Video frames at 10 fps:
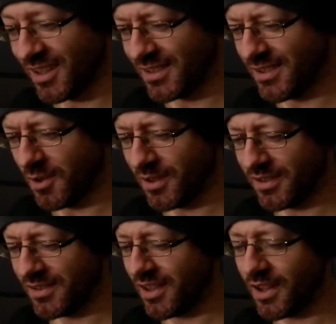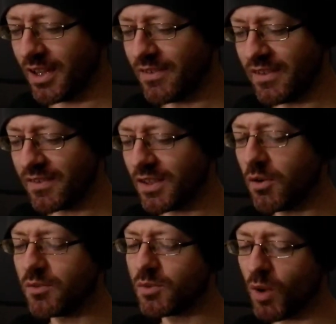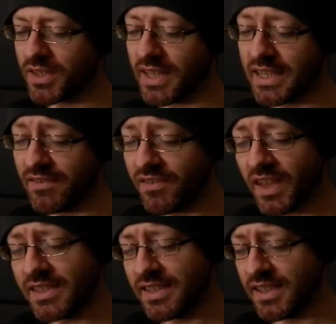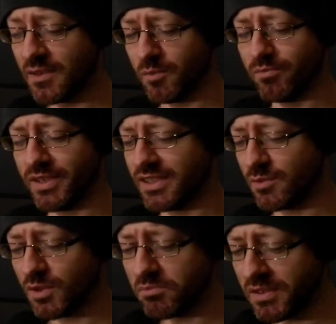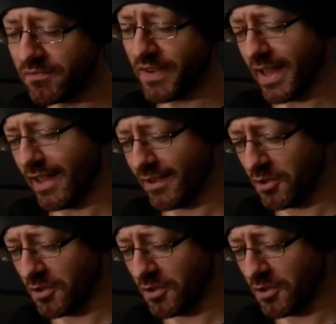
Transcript: um, no one, even if no one would watch that, and even if they did, it just wouldn't be fair to